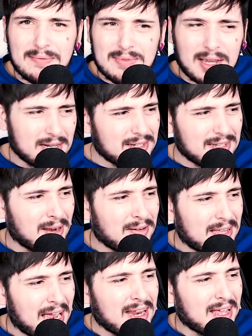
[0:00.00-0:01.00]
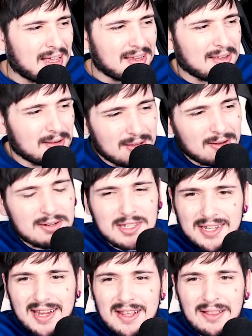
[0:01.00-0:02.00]
I don't get it. You can
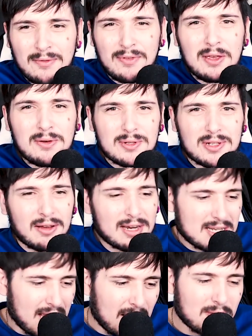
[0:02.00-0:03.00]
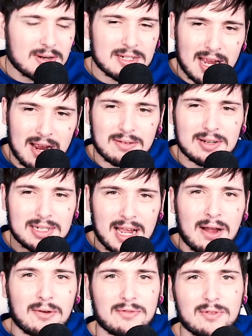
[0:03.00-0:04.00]
see the views going down and down and
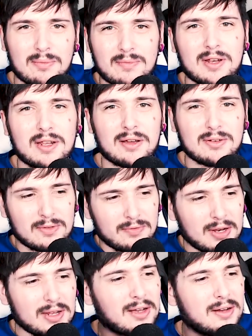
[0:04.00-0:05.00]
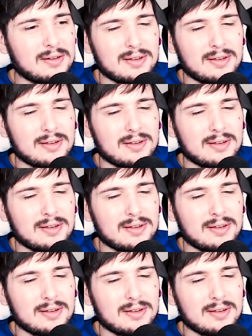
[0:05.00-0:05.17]
down from video to video.